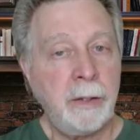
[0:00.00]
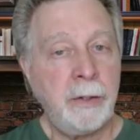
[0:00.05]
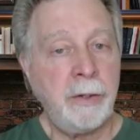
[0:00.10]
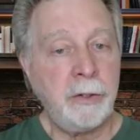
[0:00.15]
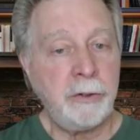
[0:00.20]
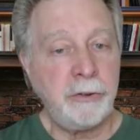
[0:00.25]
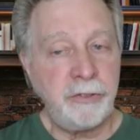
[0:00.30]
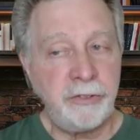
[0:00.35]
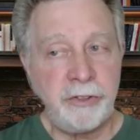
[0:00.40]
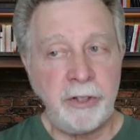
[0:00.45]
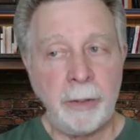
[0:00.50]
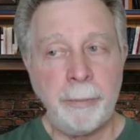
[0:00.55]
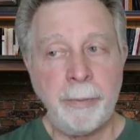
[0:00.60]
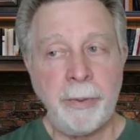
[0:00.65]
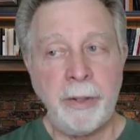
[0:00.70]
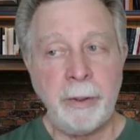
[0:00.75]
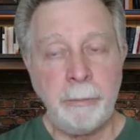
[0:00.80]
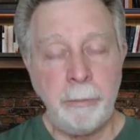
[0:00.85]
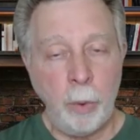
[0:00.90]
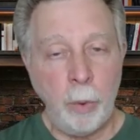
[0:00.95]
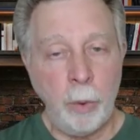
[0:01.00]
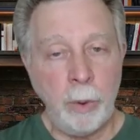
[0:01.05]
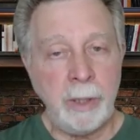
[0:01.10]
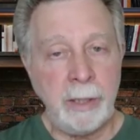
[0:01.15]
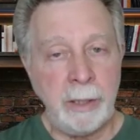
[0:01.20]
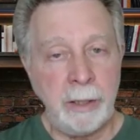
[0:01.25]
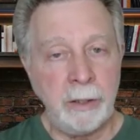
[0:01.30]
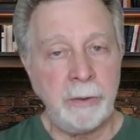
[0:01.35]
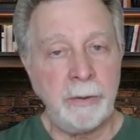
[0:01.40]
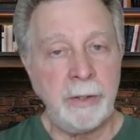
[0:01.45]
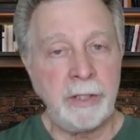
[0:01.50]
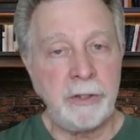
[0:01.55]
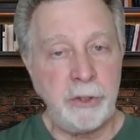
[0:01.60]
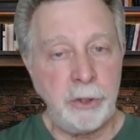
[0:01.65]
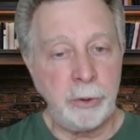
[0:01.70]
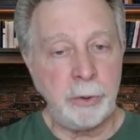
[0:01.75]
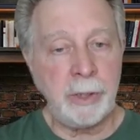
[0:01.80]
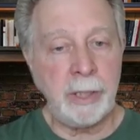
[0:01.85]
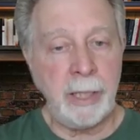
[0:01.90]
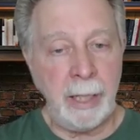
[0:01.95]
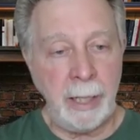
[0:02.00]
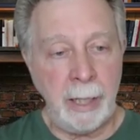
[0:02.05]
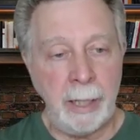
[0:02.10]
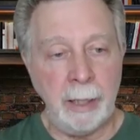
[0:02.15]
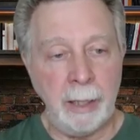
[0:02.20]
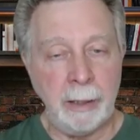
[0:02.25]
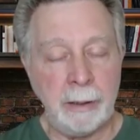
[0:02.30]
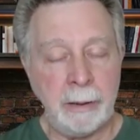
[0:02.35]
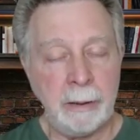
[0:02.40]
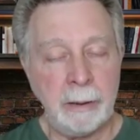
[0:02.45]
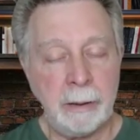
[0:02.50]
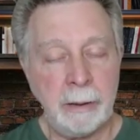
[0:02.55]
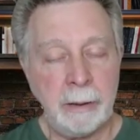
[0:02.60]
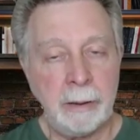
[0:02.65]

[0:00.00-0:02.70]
there's something more here that you could add?